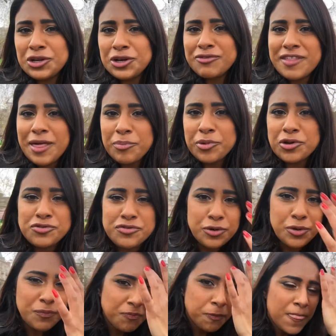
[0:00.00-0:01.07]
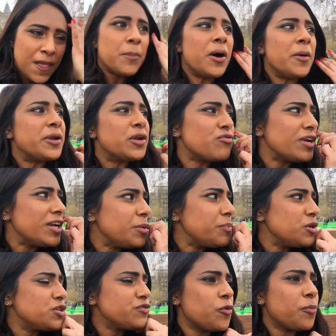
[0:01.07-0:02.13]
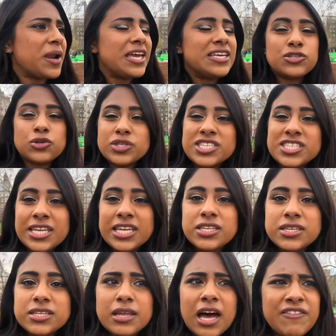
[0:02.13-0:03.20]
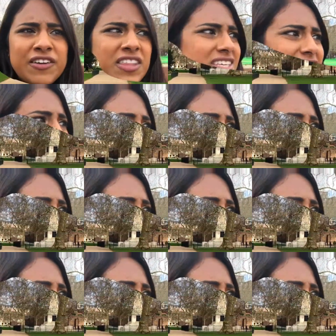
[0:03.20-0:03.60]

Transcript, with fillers: look that beautiful, but I'm in a really beautiful place called Saint, I think this